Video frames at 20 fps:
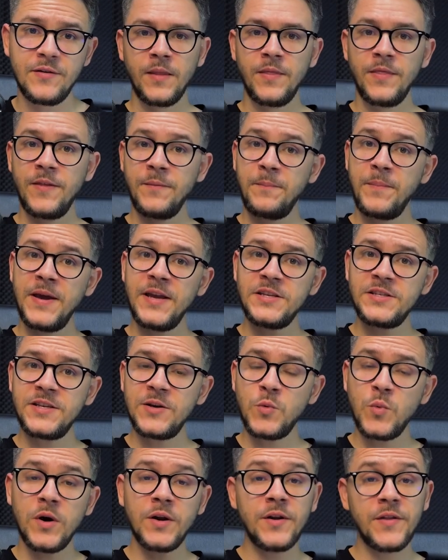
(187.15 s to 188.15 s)
The
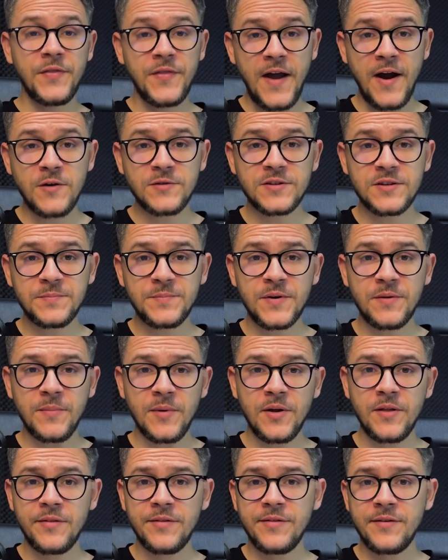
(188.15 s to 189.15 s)
basic one, 1,000 per
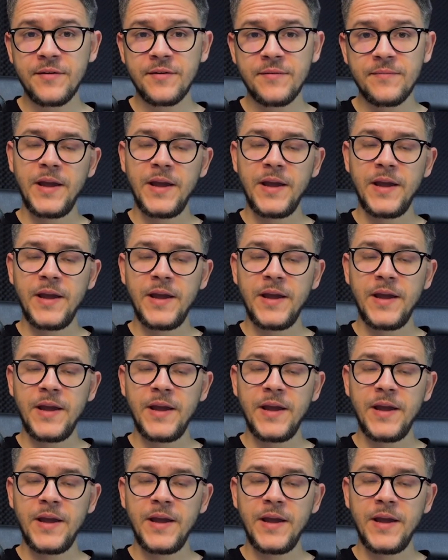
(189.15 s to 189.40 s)
month.